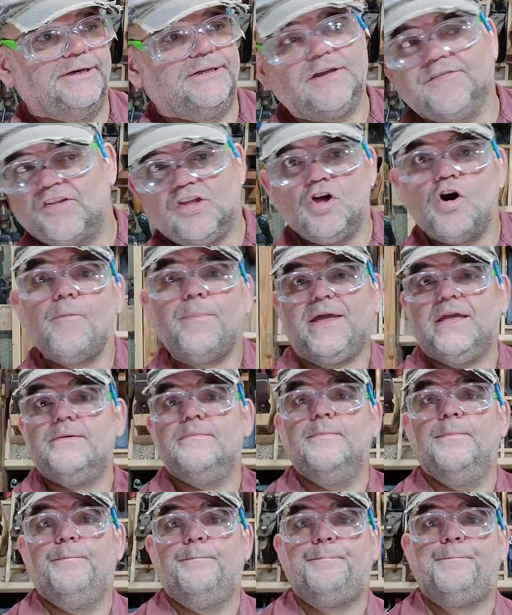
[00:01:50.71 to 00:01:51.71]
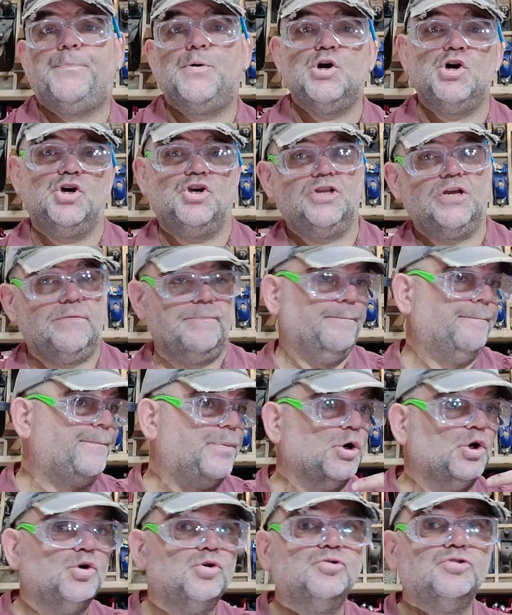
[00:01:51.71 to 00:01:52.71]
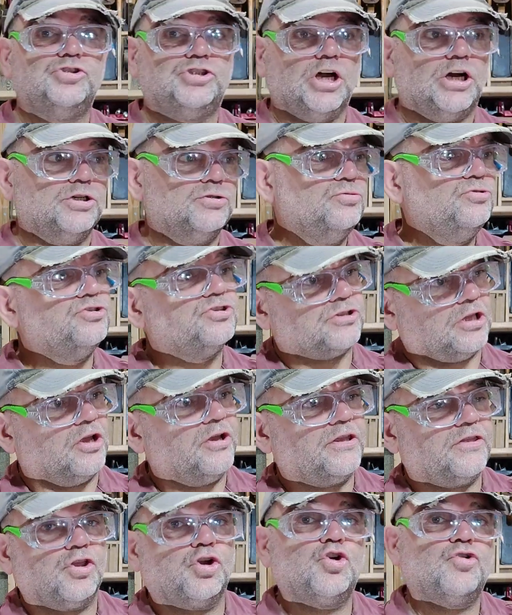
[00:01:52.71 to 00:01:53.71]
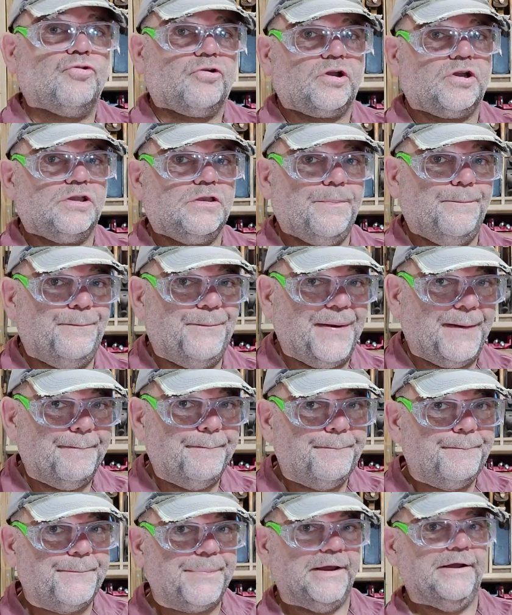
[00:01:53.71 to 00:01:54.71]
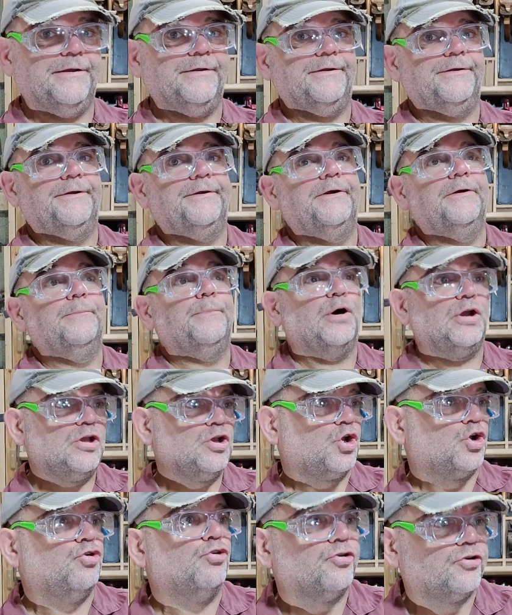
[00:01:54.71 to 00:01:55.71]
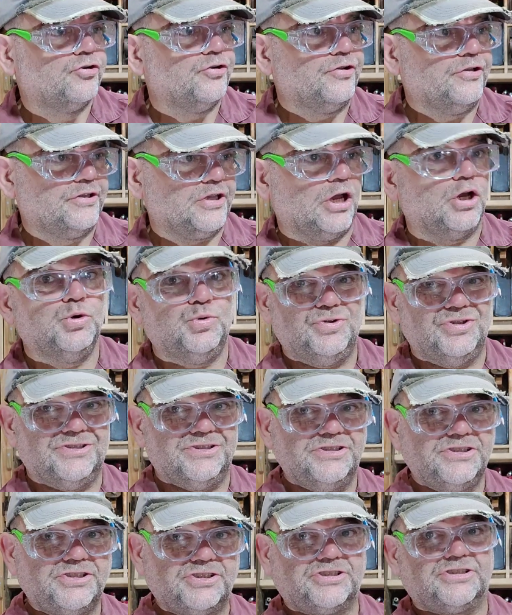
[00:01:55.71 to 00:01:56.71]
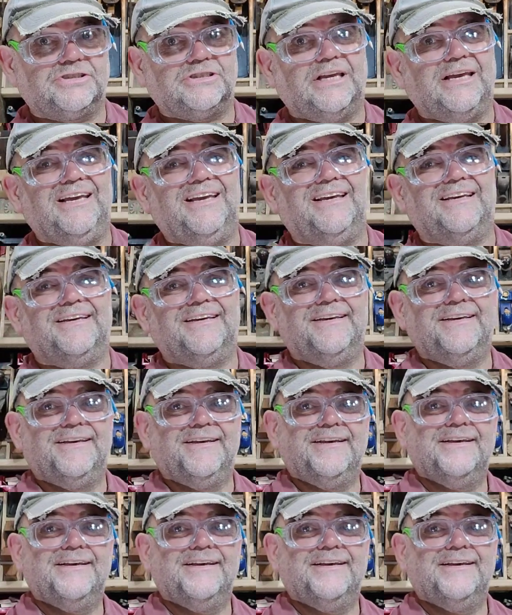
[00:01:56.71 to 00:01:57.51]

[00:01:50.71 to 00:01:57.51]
And if they're not being burnt and bulldozed like the crooked pub, by cooker donors, yeah.